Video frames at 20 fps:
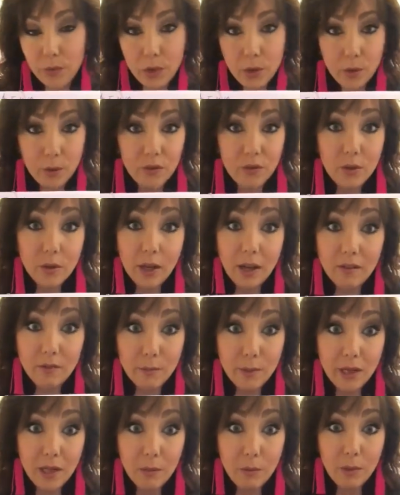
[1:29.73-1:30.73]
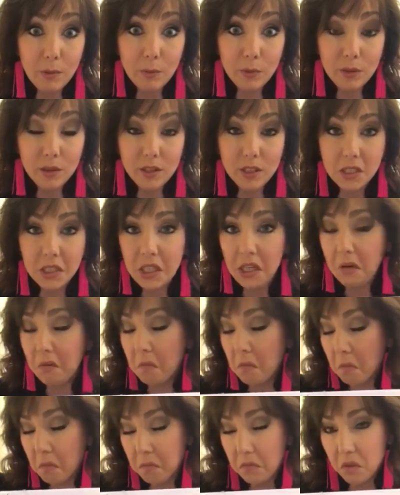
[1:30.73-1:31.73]
if you have many people in the scene,
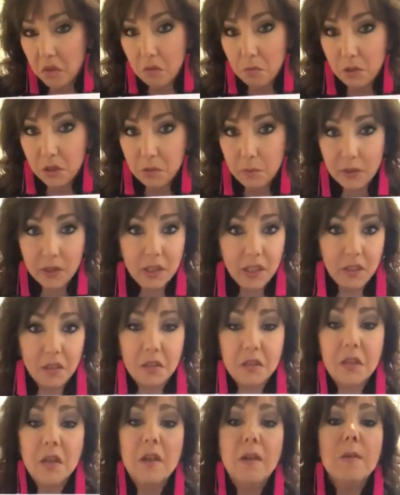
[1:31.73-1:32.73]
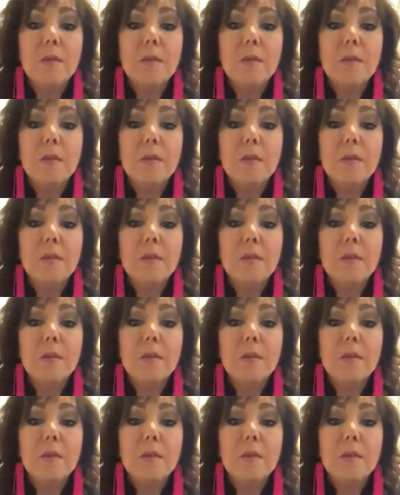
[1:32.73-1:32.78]
do multiple colors.